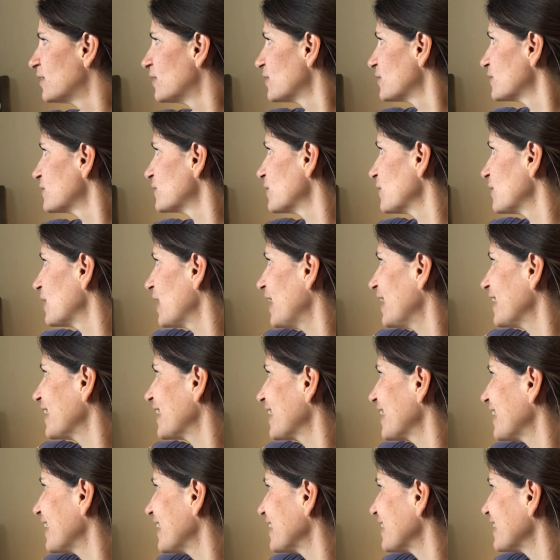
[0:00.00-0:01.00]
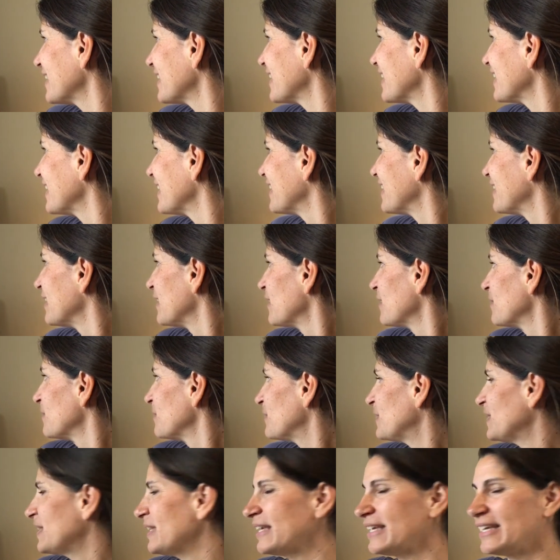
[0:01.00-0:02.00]
so they can
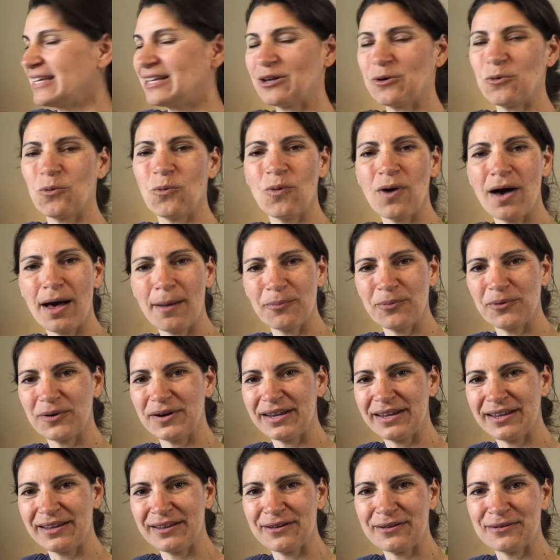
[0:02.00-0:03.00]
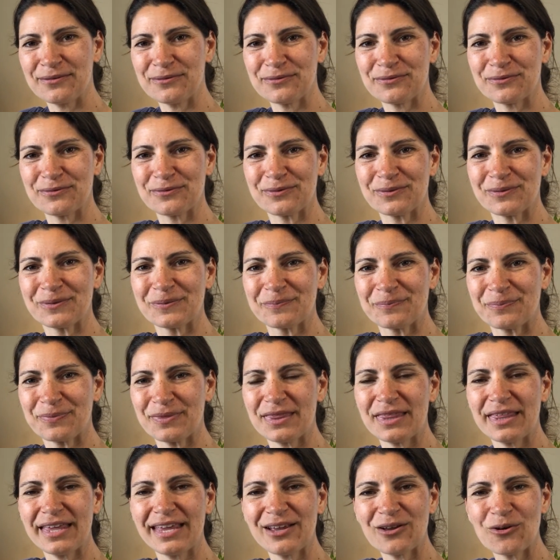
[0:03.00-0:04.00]
be cooperative,
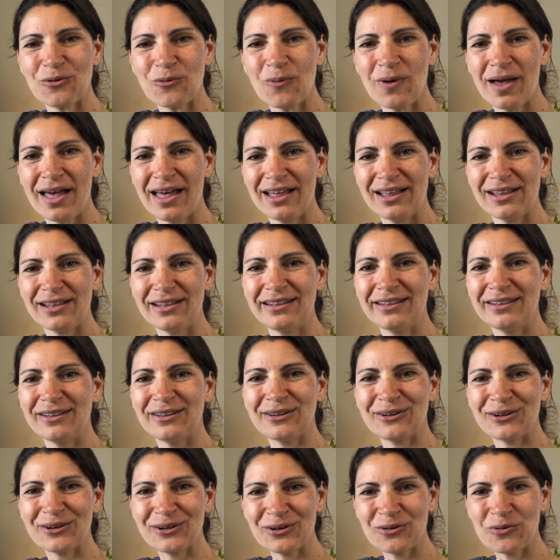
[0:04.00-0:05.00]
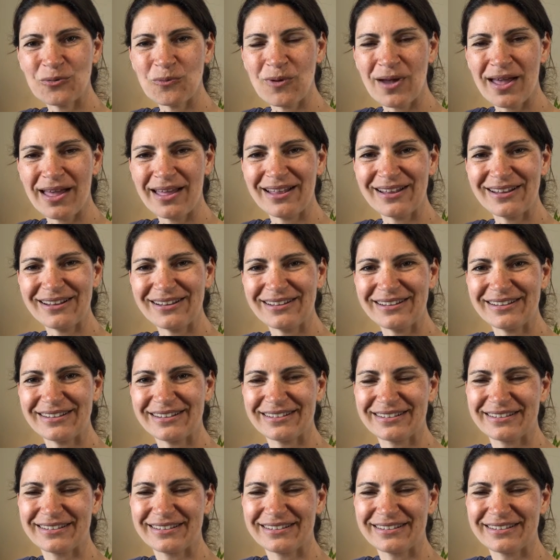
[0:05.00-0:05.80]
think well, learn well,